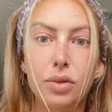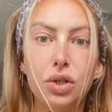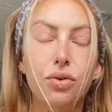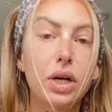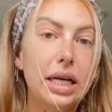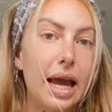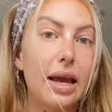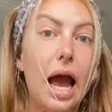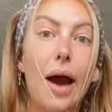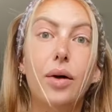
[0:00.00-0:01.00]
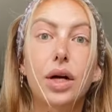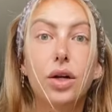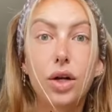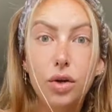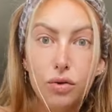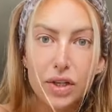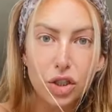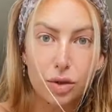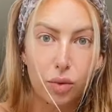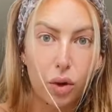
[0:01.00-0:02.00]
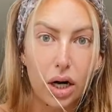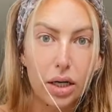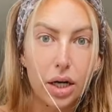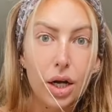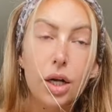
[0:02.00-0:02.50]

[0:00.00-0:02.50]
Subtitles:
to create our new vision board.